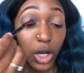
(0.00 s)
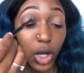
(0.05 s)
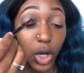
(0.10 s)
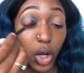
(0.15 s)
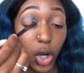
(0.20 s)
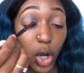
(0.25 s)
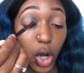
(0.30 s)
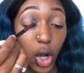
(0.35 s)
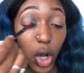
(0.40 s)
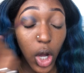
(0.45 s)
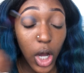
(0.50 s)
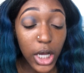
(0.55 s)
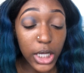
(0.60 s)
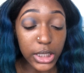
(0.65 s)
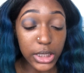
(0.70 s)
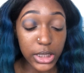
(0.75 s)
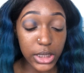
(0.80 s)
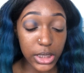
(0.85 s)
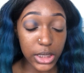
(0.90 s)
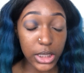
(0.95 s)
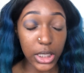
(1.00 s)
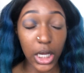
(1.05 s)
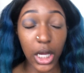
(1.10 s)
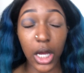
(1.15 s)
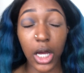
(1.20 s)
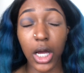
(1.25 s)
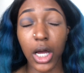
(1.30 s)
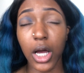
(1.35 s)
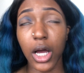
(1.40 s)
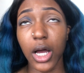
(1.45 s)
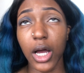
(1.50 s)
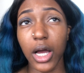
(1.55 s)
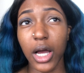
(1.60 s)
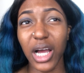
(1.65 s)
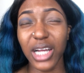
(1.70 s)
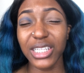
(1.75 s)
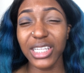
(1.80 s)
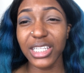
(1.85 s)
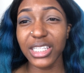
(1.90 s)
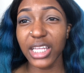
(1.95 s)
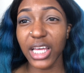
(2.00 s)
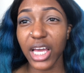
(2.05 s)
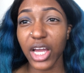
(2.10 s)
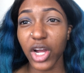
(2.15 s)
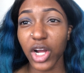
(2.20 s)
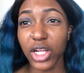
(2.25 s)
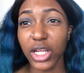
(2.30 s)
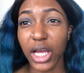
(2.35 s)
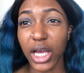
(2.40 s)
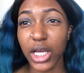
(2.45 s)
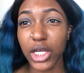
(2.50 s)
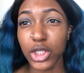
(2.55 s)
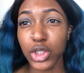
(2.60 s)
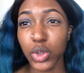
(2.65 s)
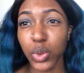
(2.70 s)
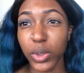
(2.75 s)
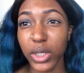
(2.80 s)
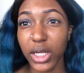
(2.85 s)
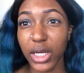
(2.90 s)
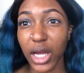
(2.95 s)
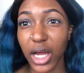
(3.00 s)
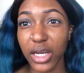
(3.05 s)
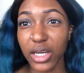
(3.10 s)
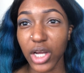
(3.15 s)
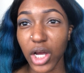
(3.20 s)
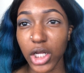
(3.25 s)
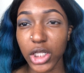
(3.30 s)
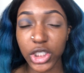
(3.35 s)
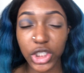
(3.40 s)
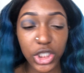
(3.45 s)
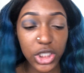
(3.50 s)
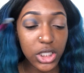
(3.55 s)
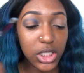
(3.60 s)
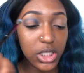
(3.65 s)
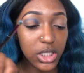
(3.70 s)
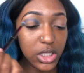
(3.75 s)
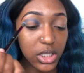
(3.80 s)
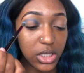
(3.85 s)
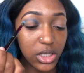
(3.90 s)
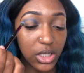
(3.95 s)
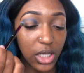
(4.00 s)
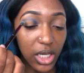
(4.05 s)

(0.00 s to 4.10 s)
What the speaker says: cost I think they are $29.